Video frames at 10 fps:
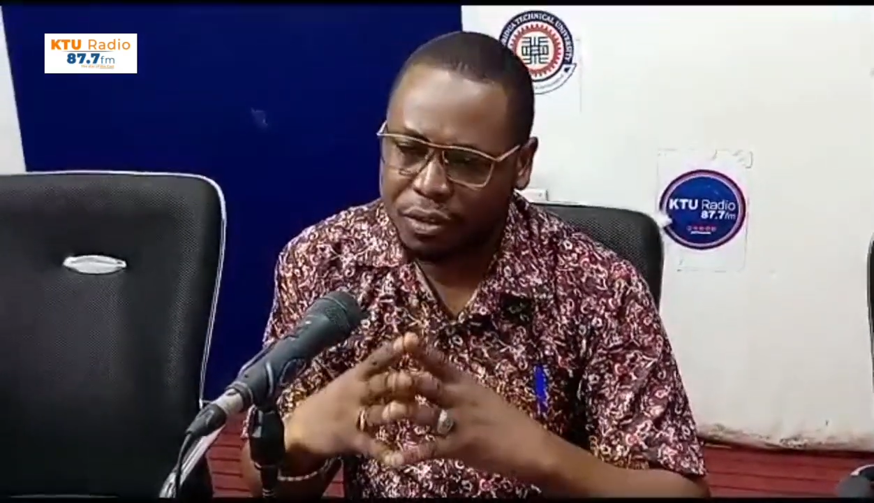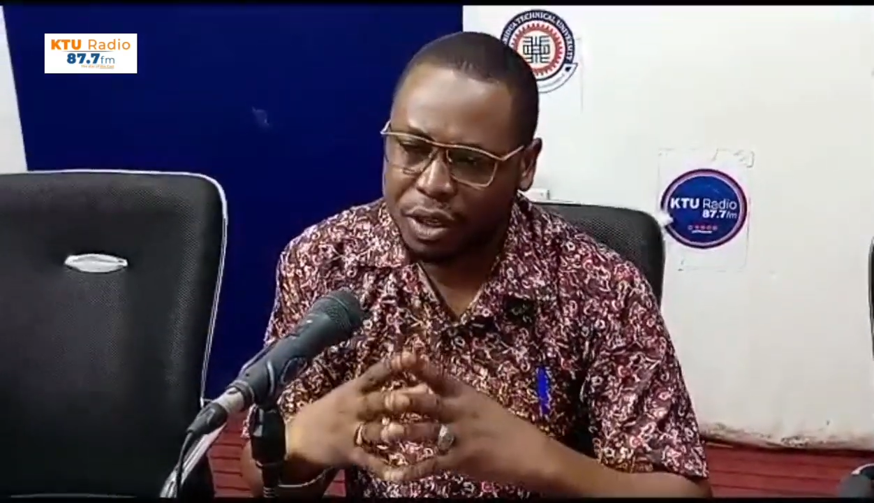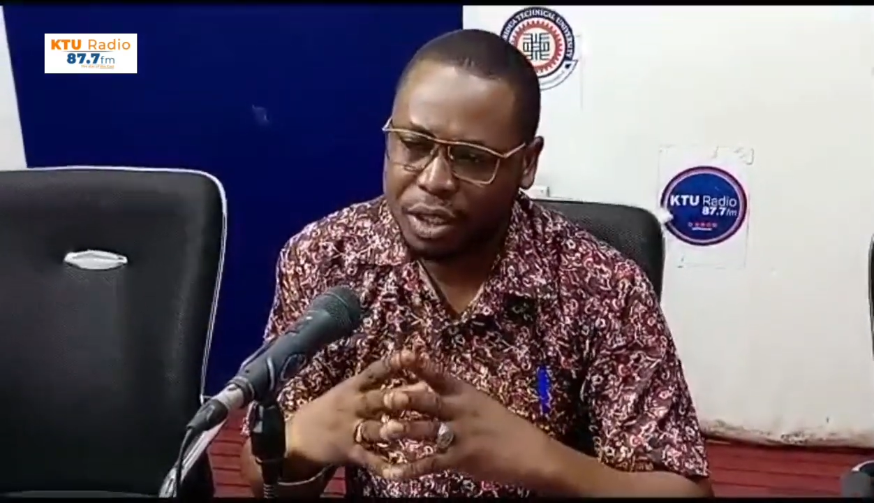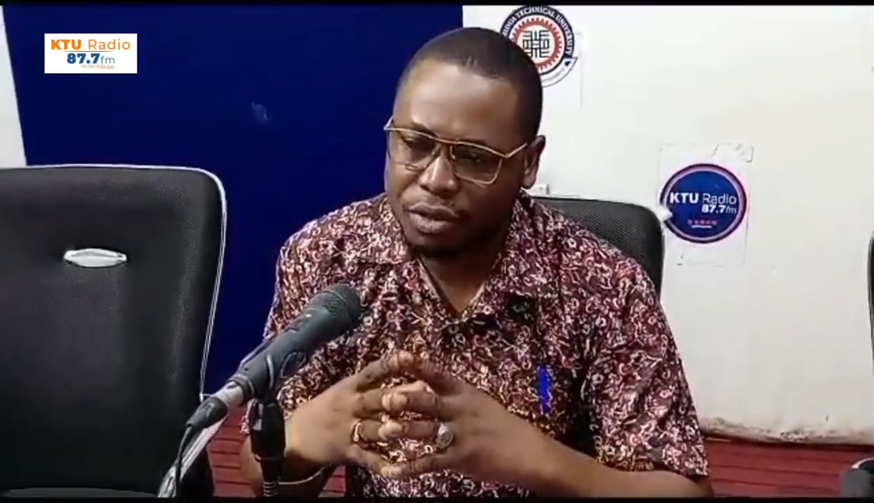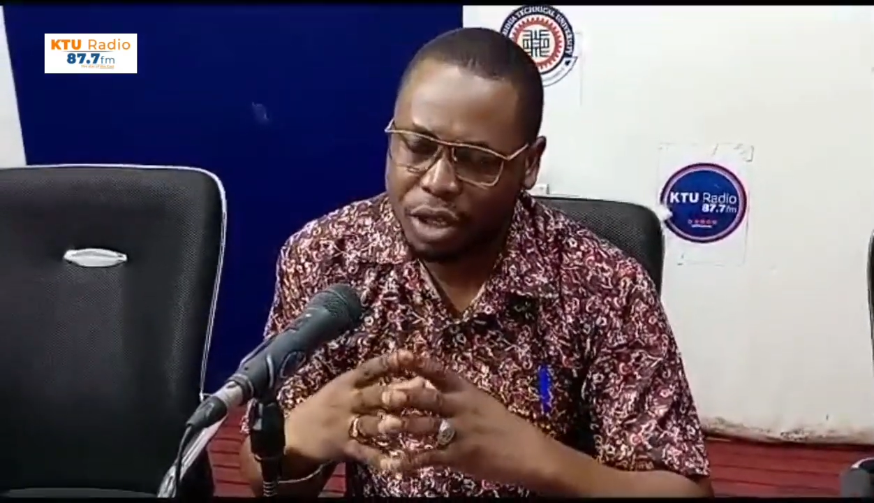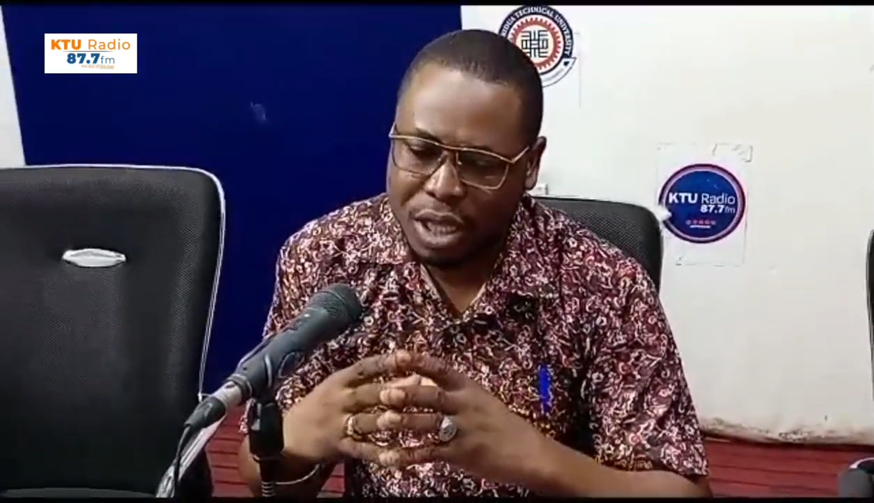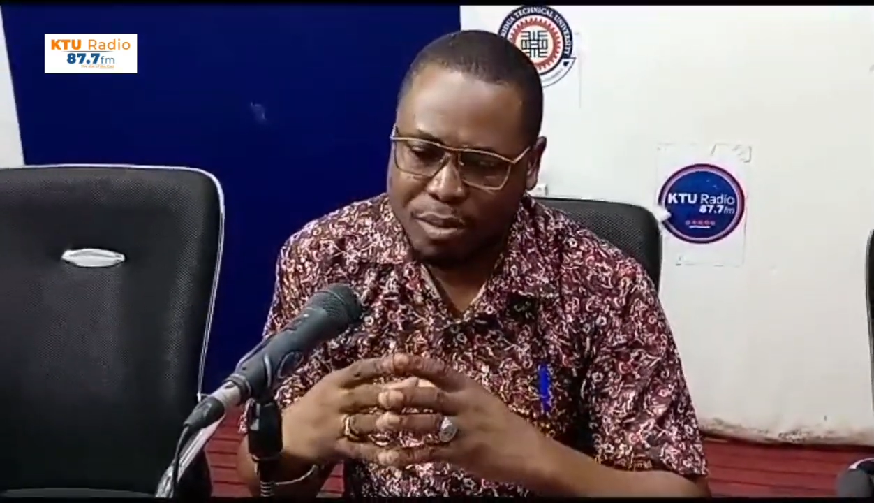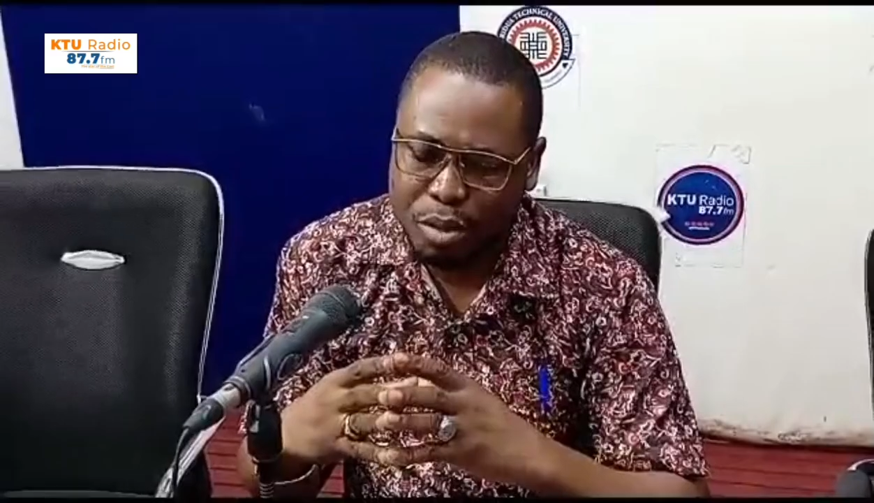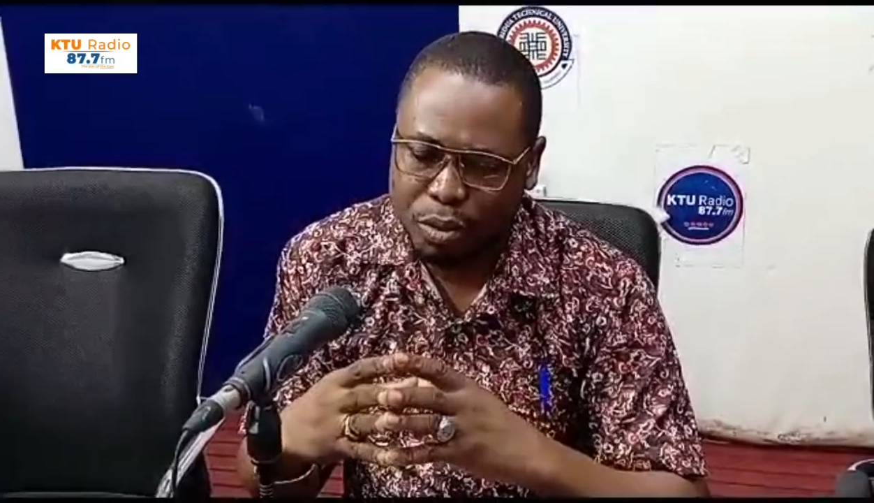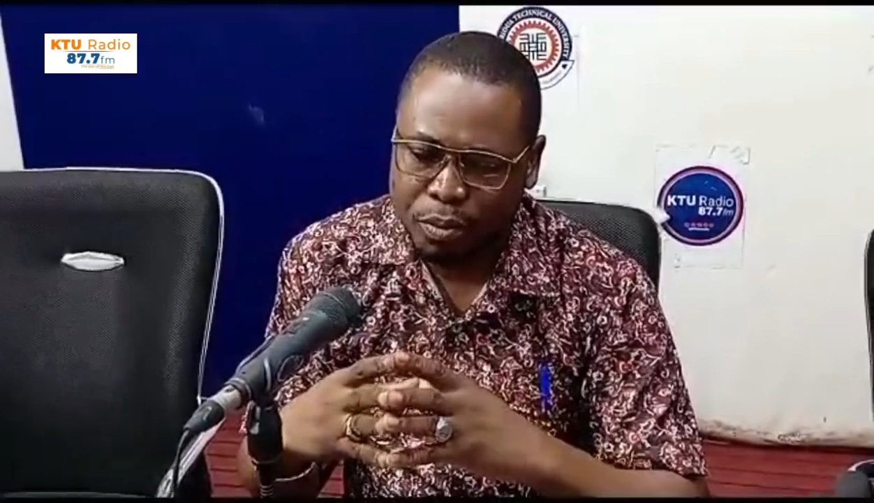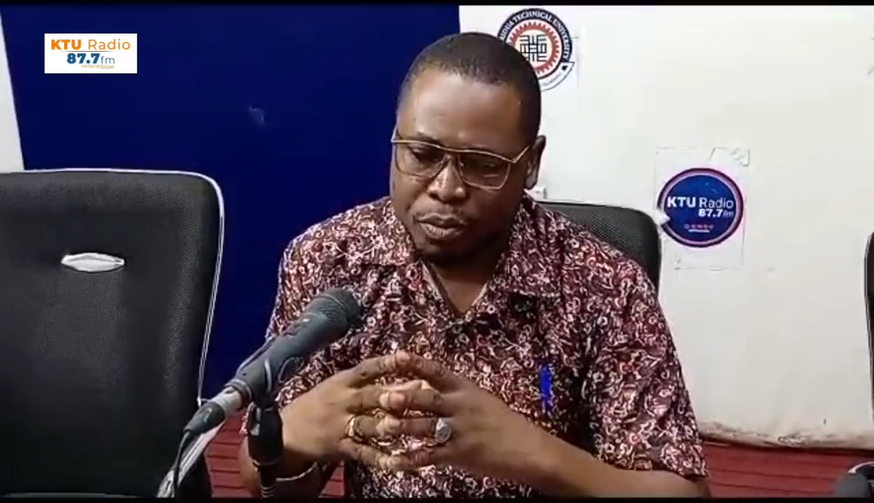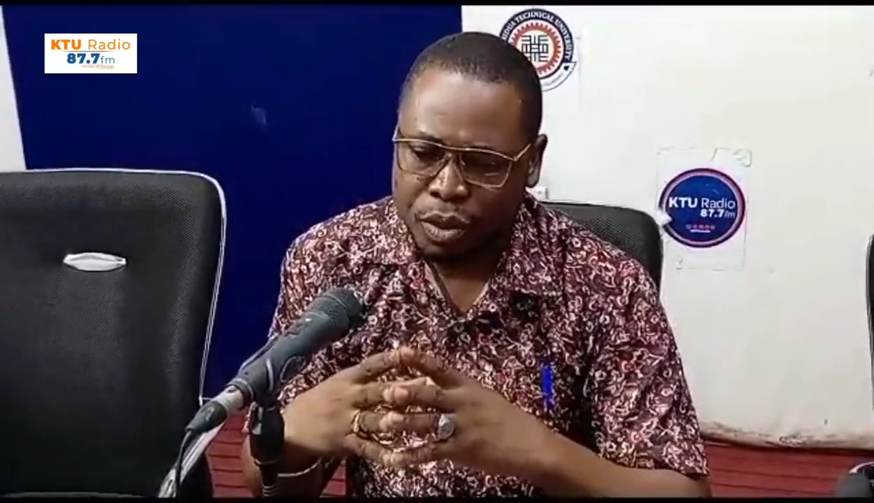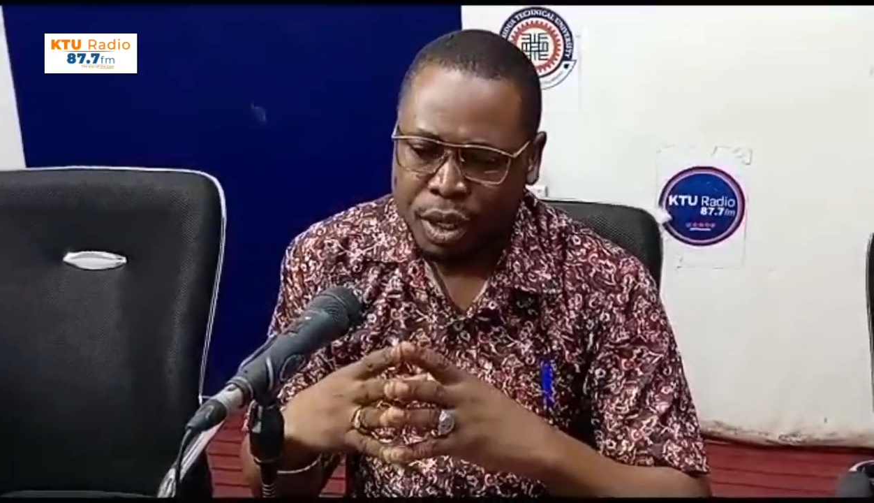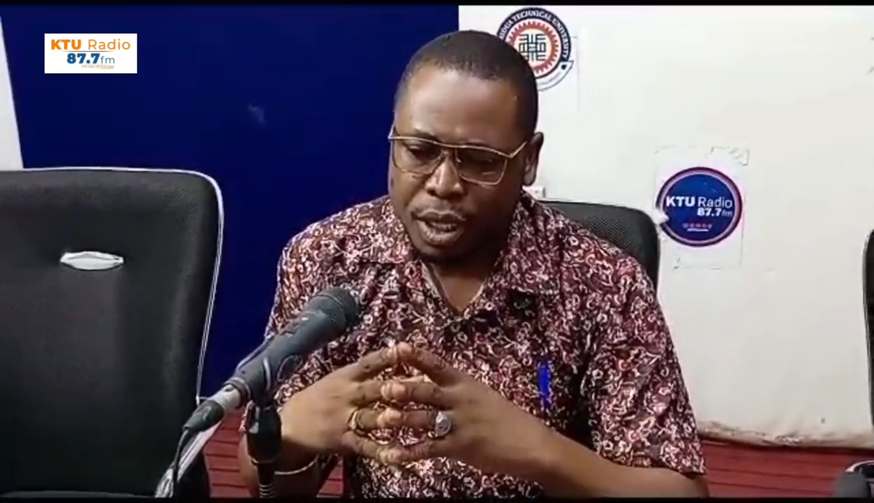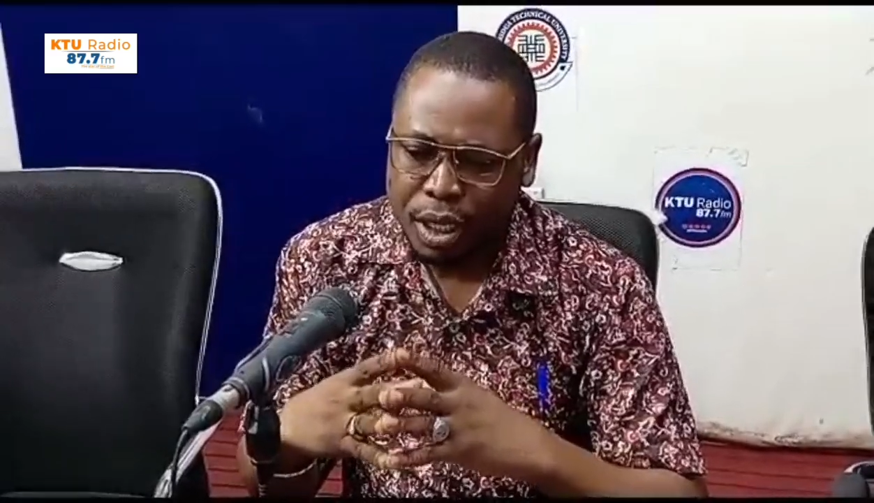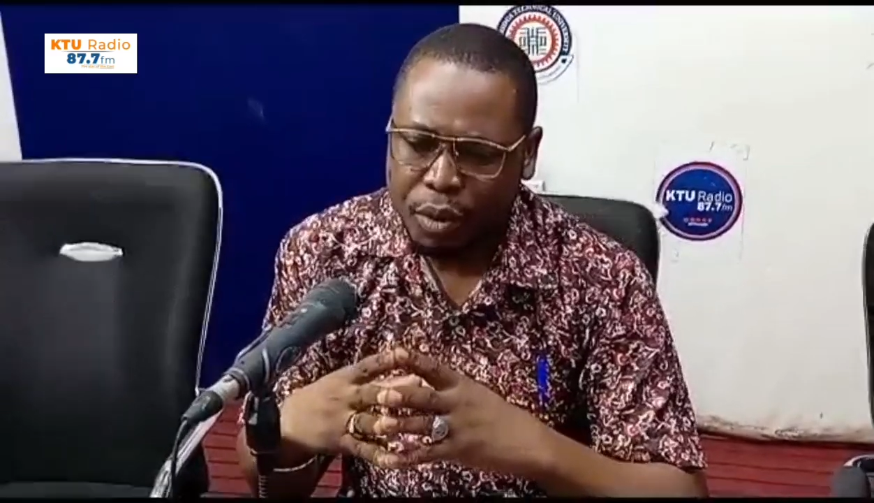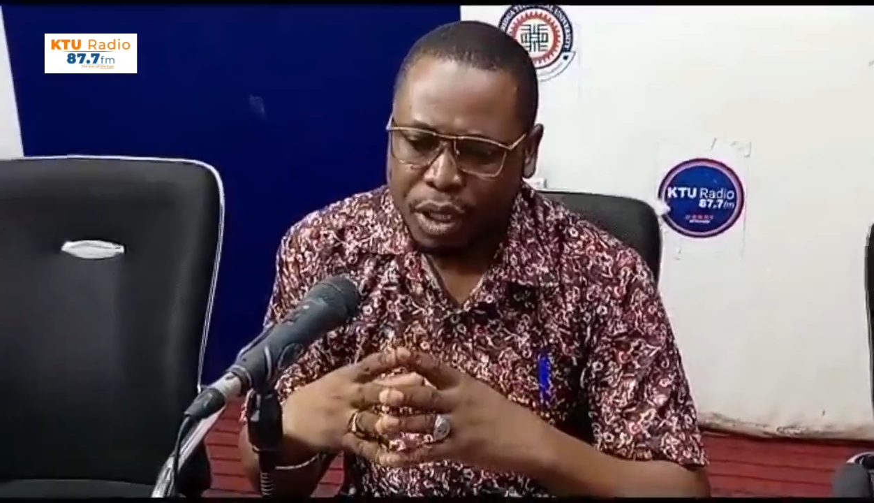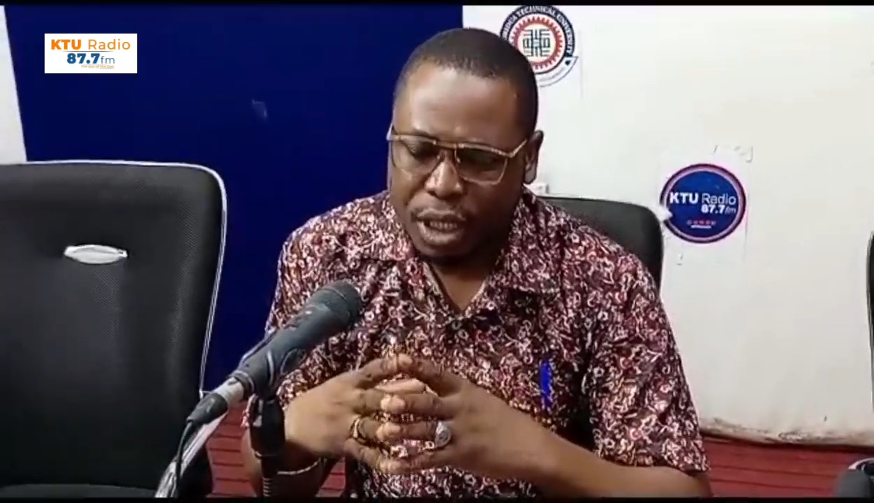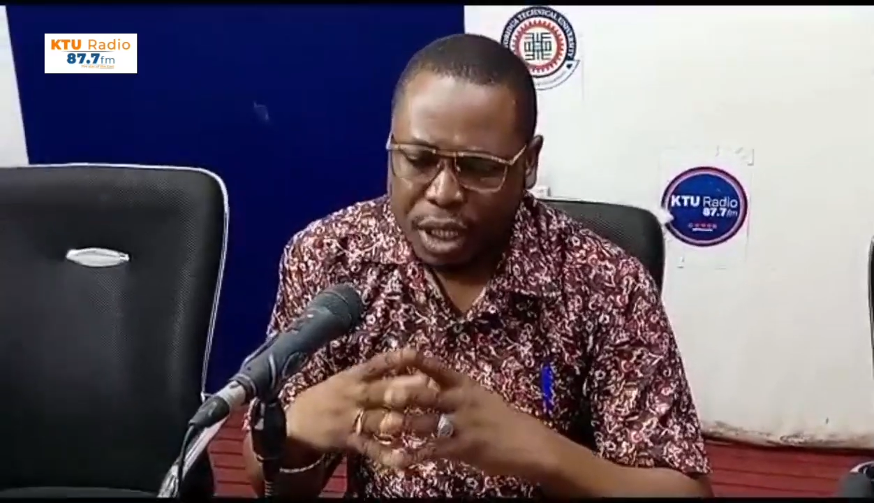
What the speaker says: For example, there were certain